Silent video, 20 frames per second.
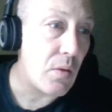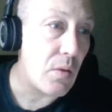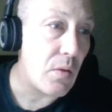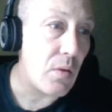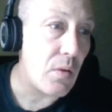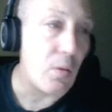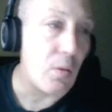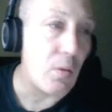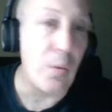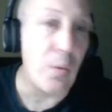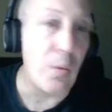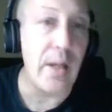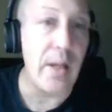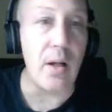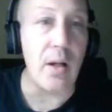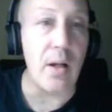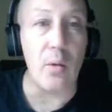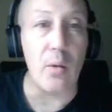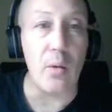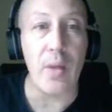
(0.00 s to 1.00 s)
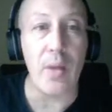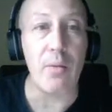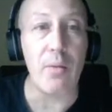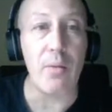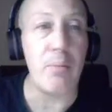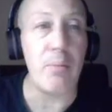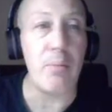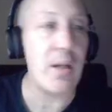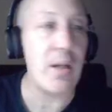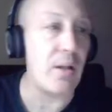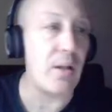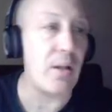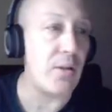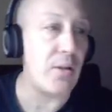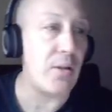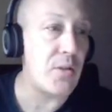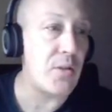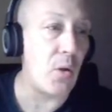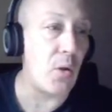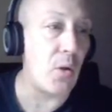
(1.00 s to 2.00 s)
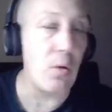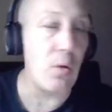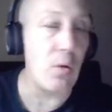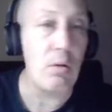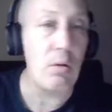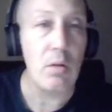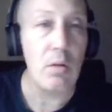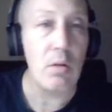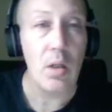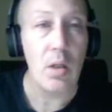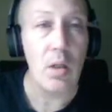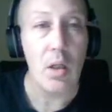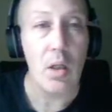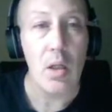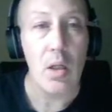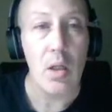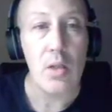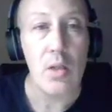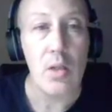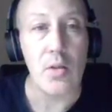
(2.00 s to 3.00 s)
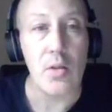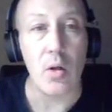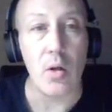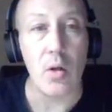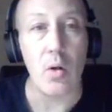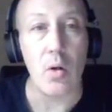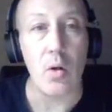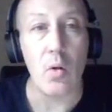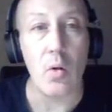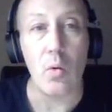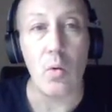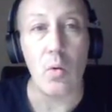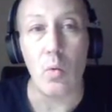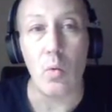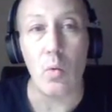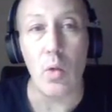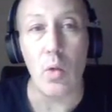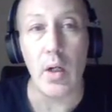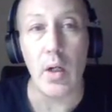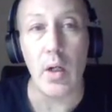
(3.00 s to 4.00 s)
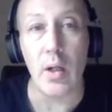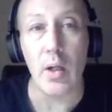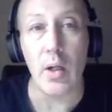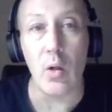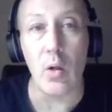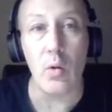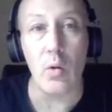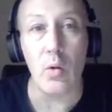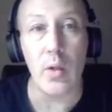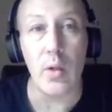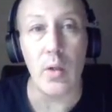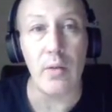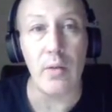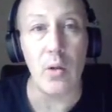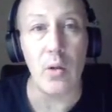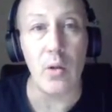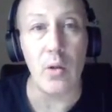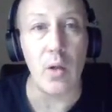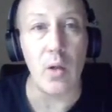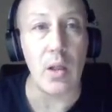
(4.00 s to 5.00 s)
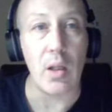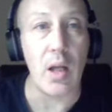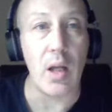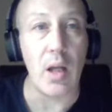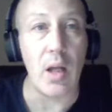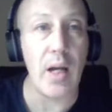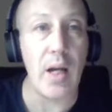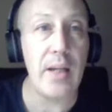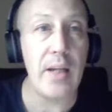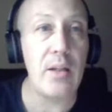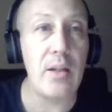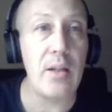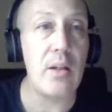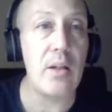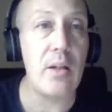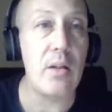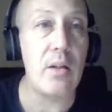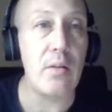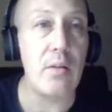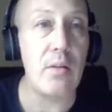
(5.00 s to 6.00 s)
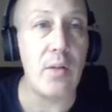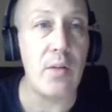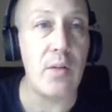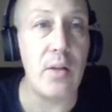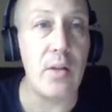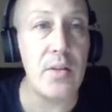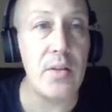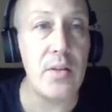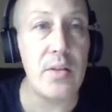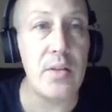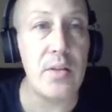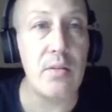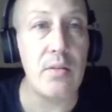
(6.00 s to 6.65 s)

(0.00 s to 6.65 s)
We have a pick on the total, so we're going to go give you a line here on this.